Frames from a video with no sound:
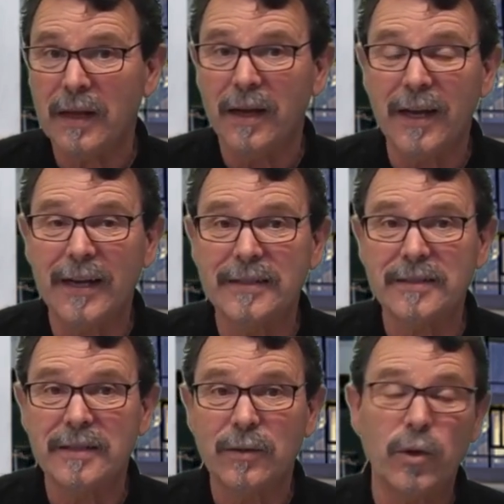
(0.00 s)
And
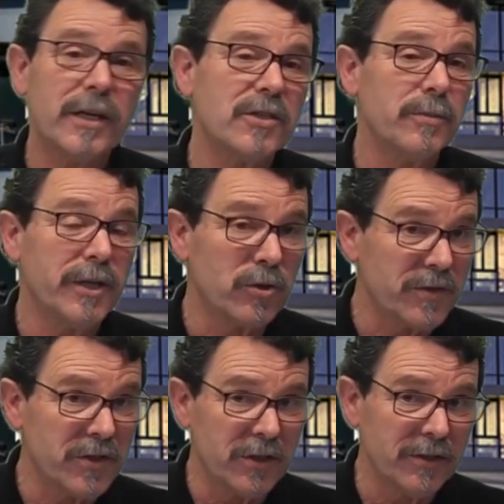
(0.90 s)
what has to be
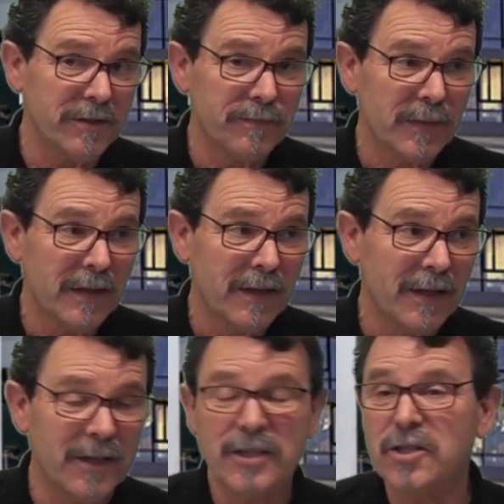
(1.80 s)
considered? It
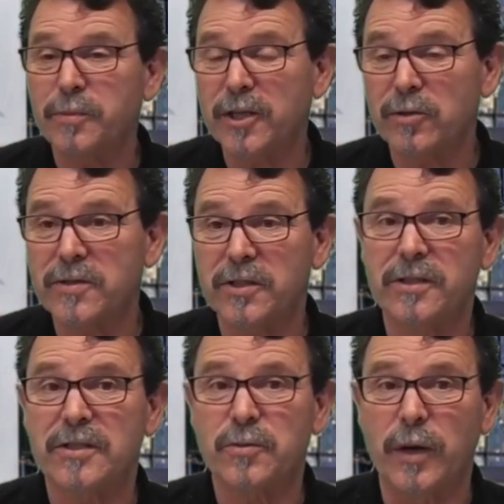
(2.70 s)
has to be considered
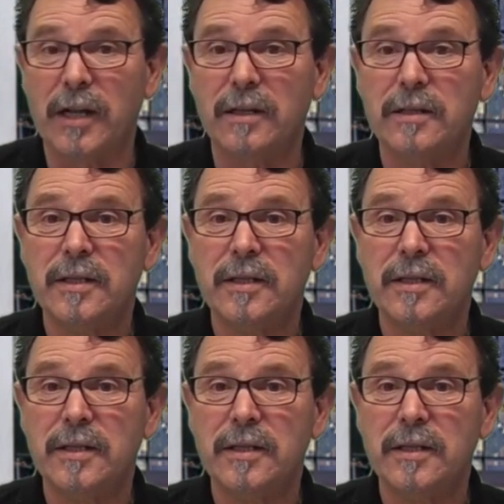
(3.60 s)
as well,